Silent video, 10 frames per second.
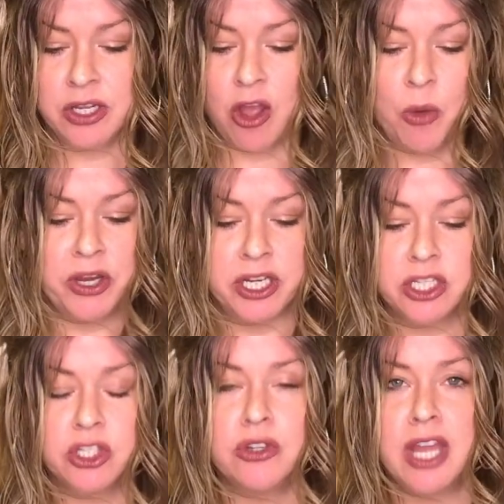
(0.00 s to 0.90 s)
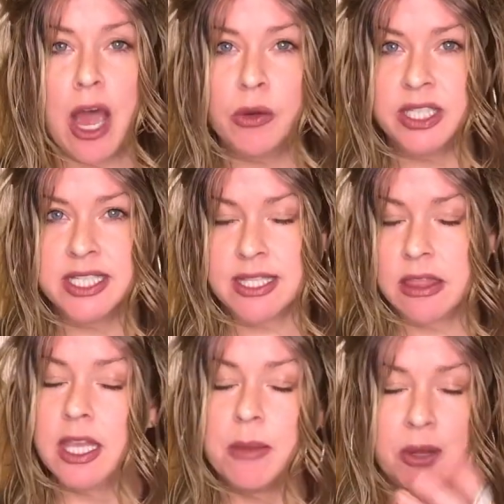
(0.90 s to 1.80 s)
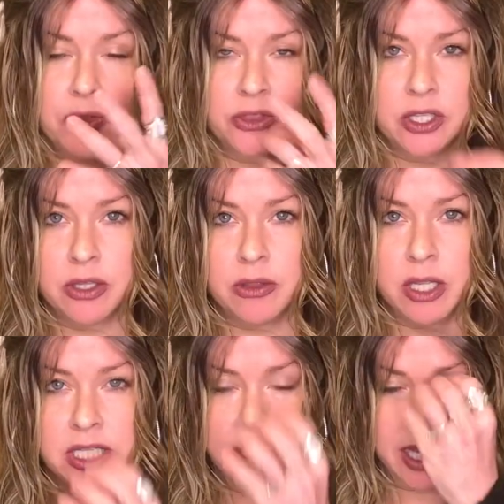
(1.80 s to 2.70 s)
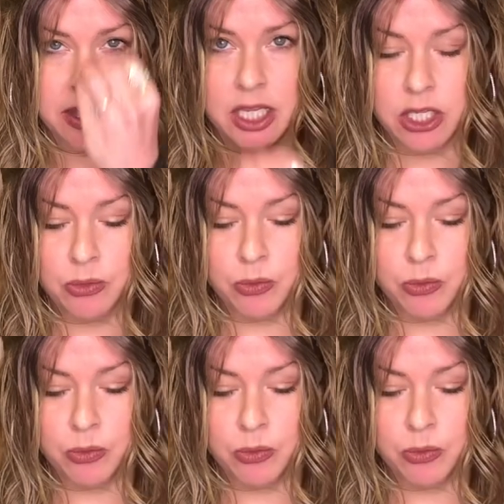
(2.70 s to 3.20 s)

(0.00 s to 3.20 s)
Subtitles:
all we're going to do now is think about the intent that